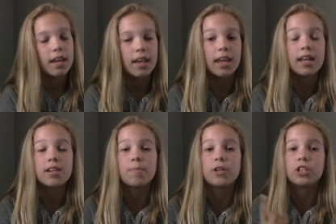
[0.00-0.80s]

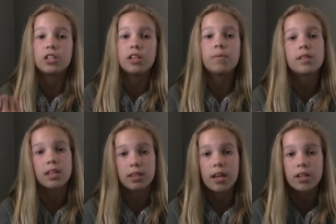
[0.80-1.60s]
And, but she
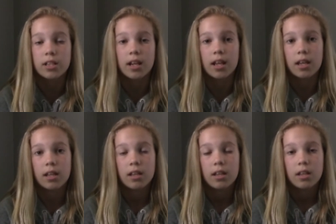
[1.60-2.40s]
wasn't there today
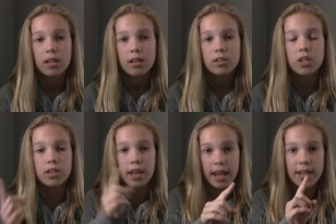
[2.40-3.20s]
the,
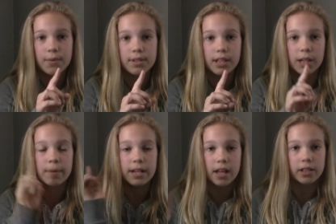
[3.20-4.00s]
the aide was there,
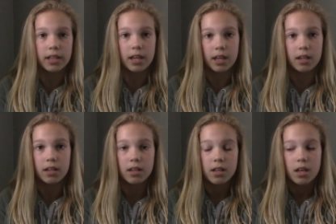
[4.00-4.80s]
but not the kid.
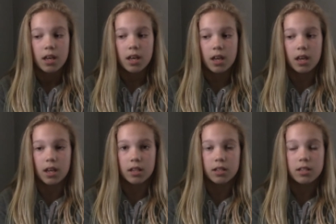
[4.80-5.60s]
Okay.
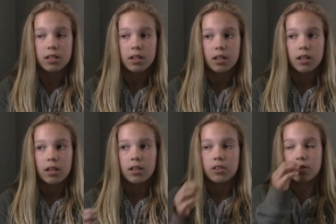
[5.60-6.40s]
And
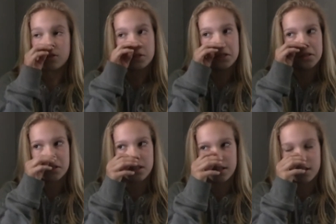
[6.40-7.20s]
so she
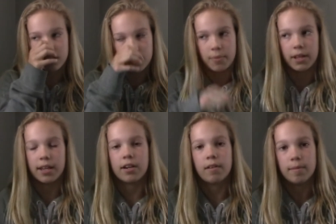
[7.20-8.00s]
just like took the
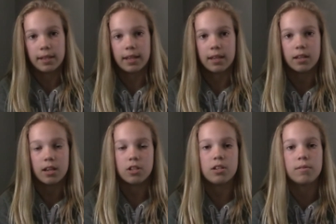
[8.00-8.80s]
planner from the kid
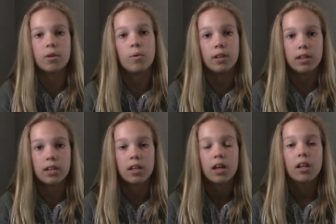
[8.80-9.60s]
and she was holding
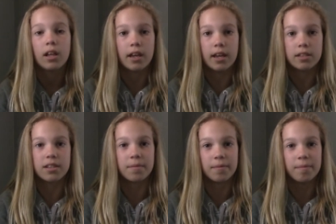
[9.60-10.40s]
it like as
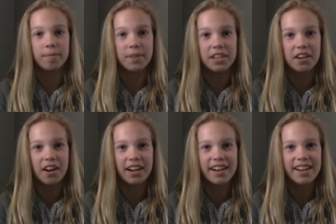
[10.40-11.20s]
the bee
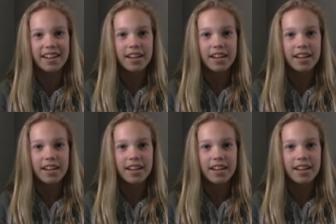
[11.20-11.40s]
guard